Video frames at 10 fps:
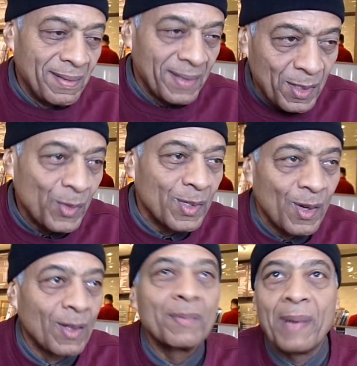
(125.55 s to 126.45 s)
this was
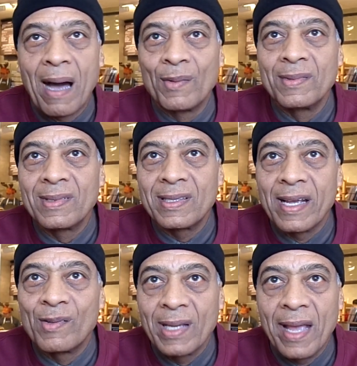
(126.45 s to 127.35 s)
all about
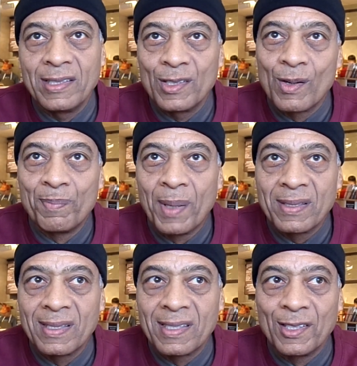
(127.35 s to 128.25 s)
segregation on
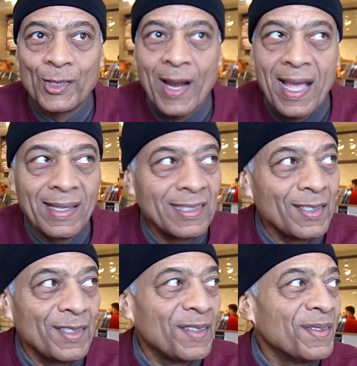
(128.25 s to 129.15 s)
buses and trains.
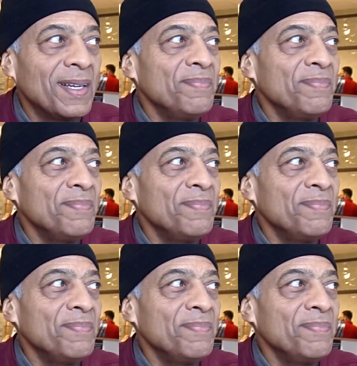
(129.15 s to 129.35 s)
You know,